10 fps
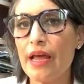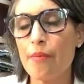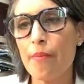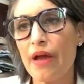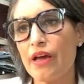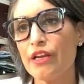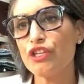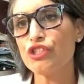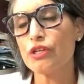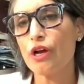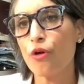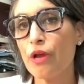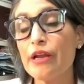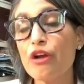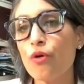and manage our
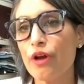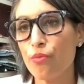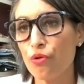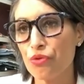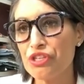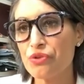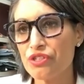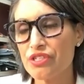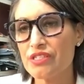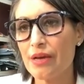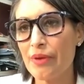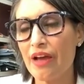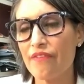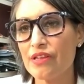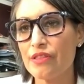incredible resources that we
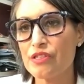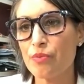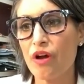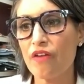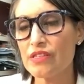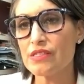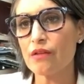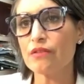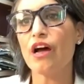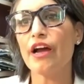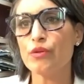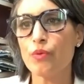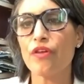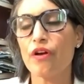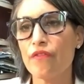have in this province aligned
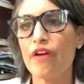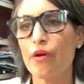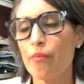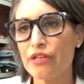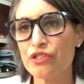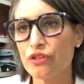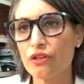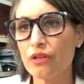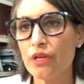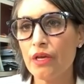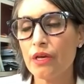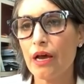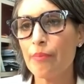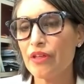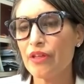with our environmental
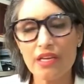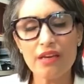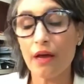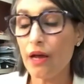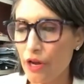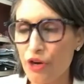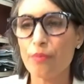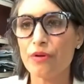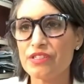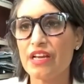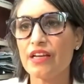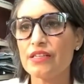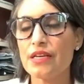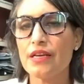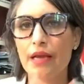ability
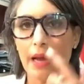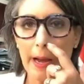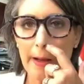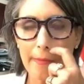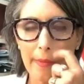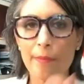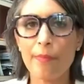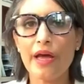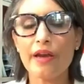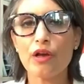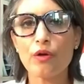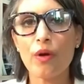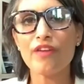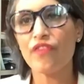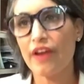100% um, but
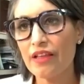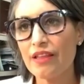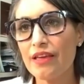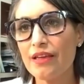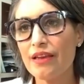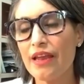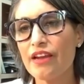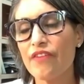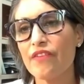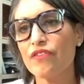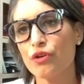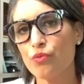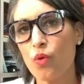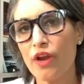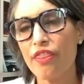quite frankly nate if i've
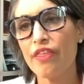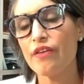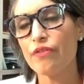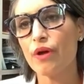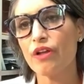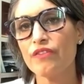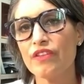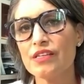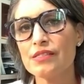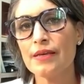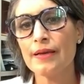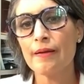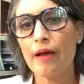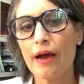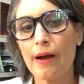learned one thing through all of this
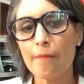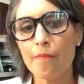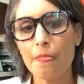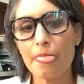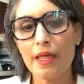um,